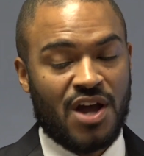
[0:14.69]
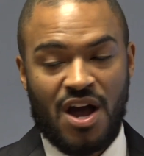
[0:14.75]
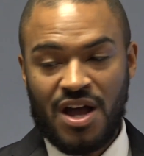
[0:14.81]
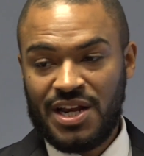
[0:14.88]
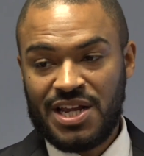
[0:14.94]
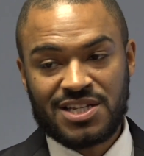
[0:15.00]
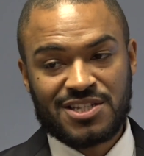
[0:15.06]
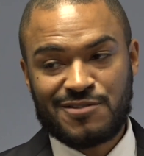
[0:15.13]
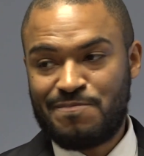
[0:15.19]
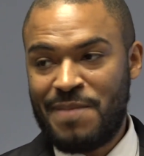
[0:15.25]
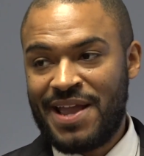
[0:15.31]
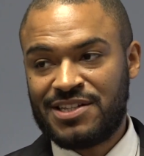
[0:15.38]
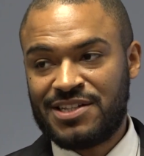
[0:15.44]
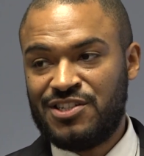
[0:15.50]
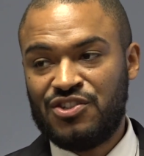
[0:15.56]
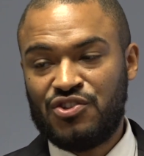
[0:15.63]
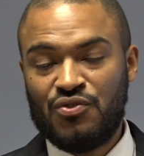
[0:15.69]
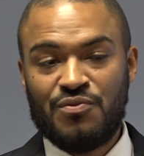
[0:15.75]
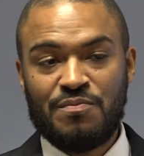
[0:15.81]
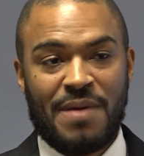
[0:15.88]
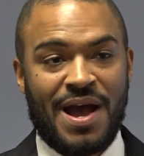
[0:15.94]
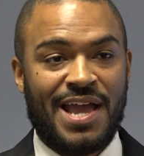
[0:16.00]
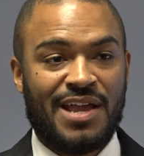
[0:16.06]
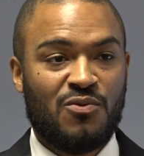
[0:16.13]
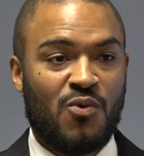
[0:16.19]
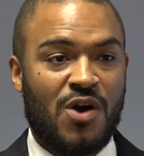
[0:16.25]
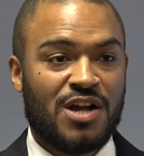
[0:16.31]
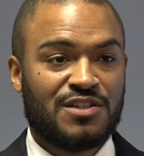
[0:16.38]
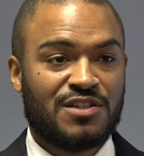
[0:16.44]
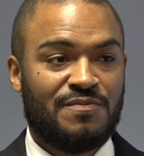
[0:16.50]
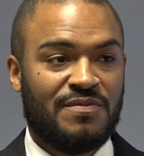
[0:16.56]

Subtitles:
then we can't expect to do mighty